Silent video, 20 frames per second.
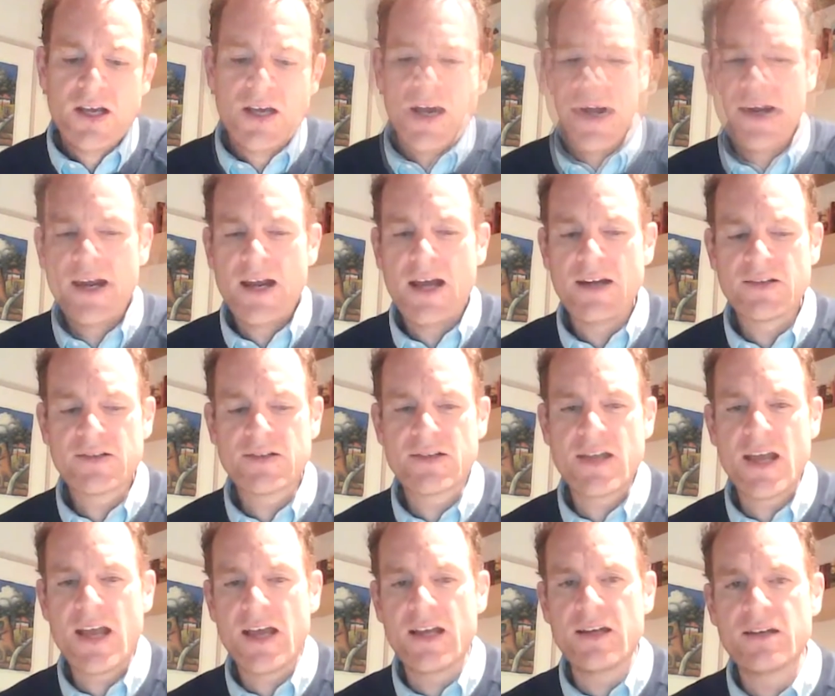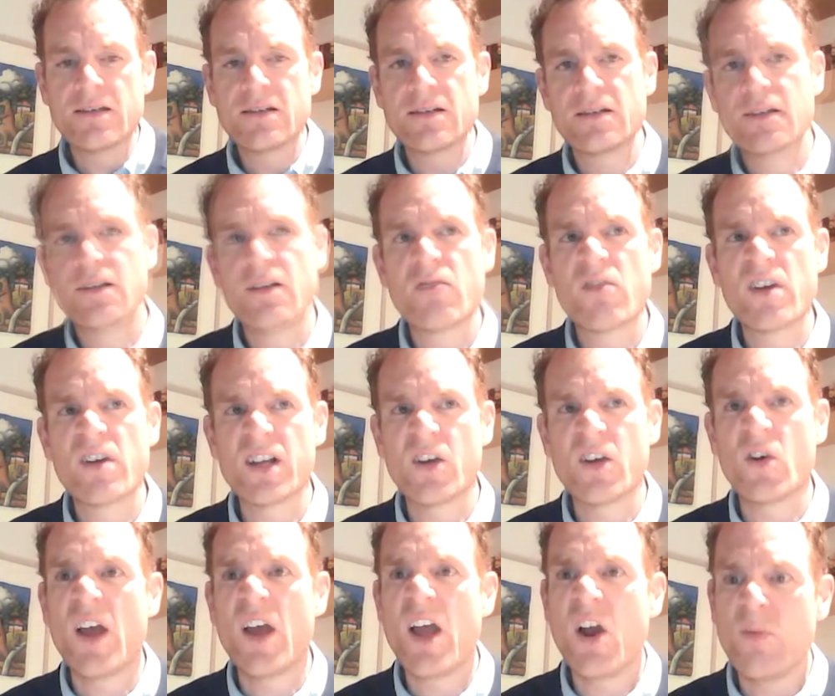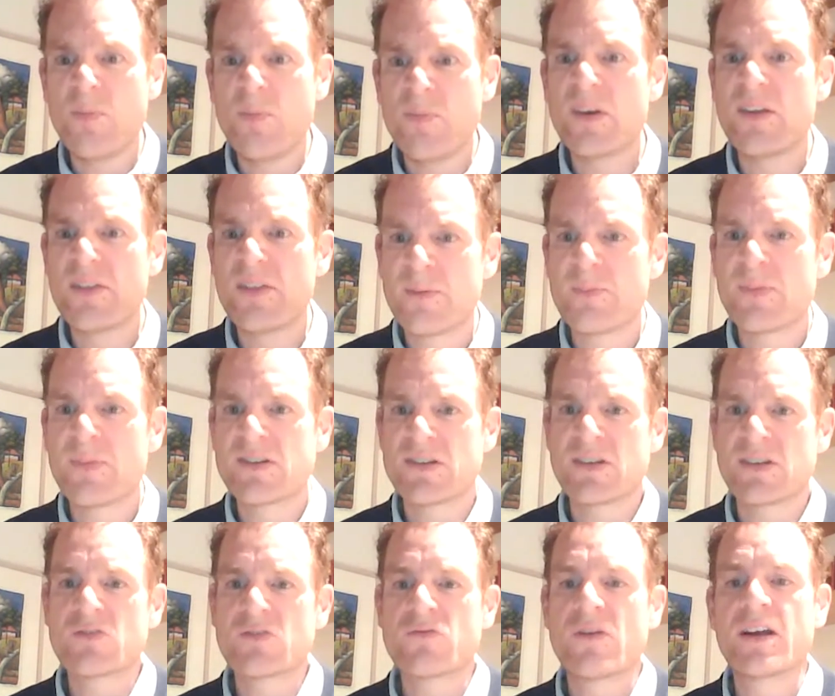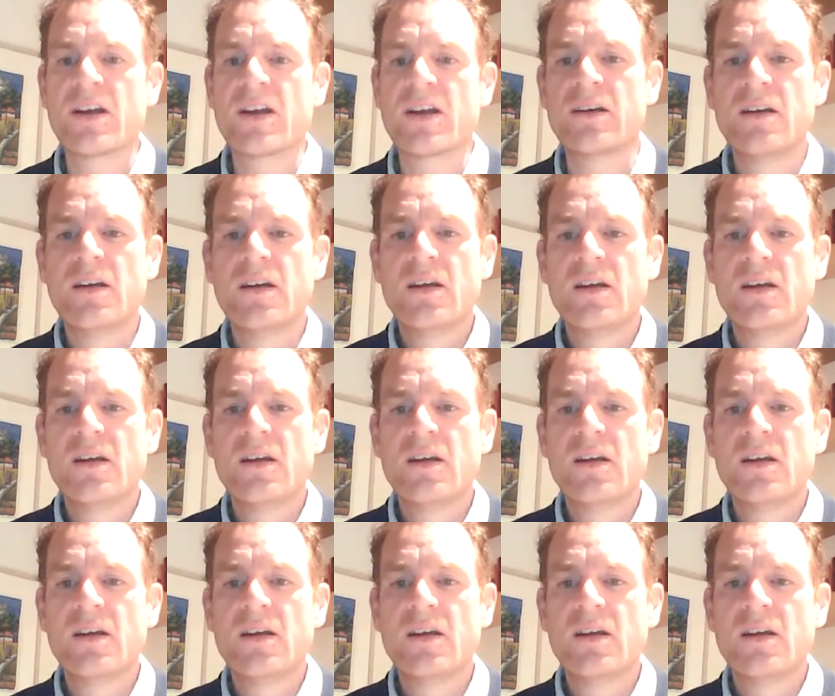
and understand help the business run